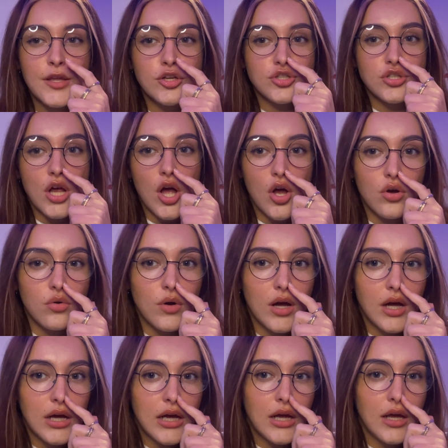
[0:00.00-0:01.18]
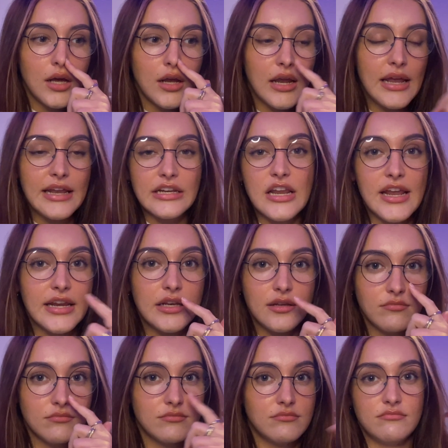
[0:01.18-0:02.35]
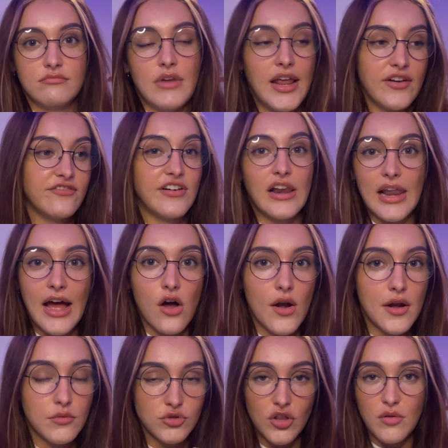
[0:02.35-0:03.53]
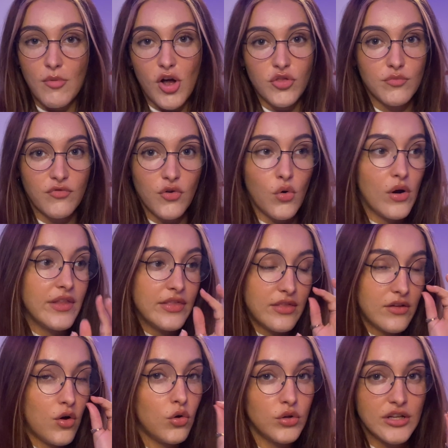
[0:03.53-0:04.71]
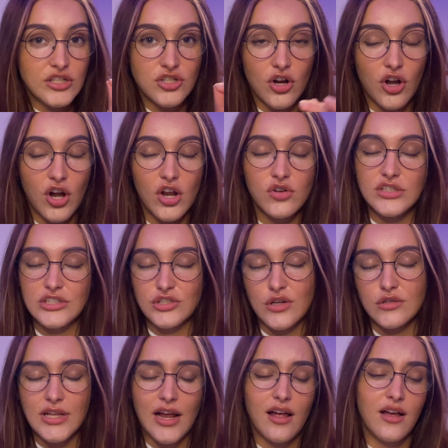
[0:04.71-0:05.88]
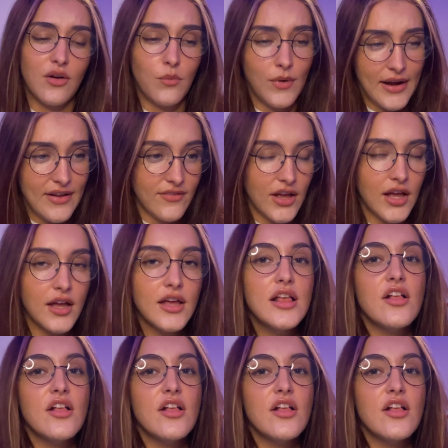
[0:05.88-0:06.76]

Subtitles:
so it fell out and it was on the bathroom floor, and then the hole had started closing. So I was like, oh, whatever.